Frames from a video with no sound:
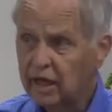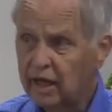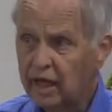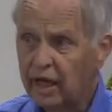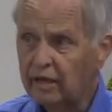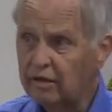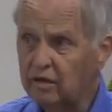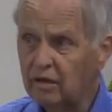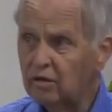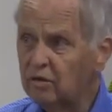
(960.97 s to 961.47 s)

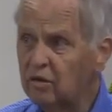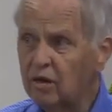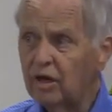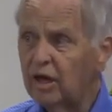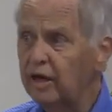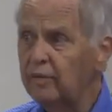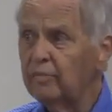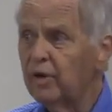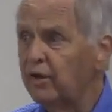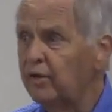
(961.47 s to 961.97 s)
had no
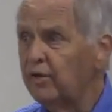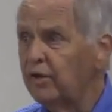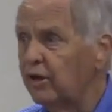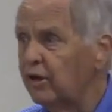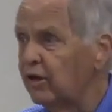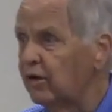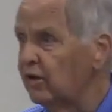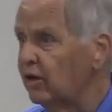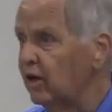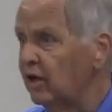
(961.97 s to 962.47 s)
claim on
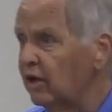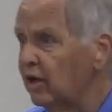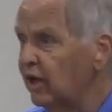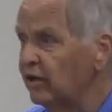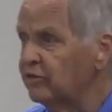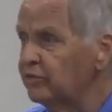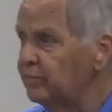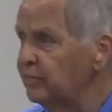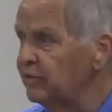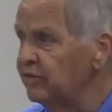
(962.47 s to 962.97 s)
their
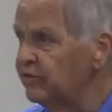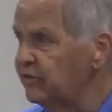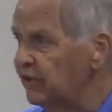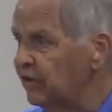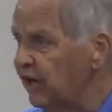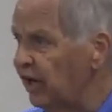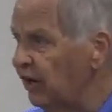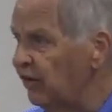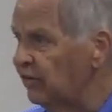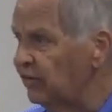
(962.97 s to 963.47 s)
husband's
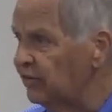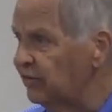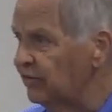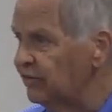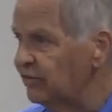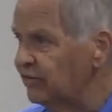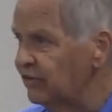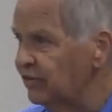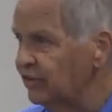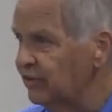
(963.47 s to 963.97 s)

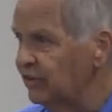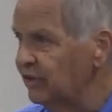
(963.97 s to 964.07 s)
inheritance.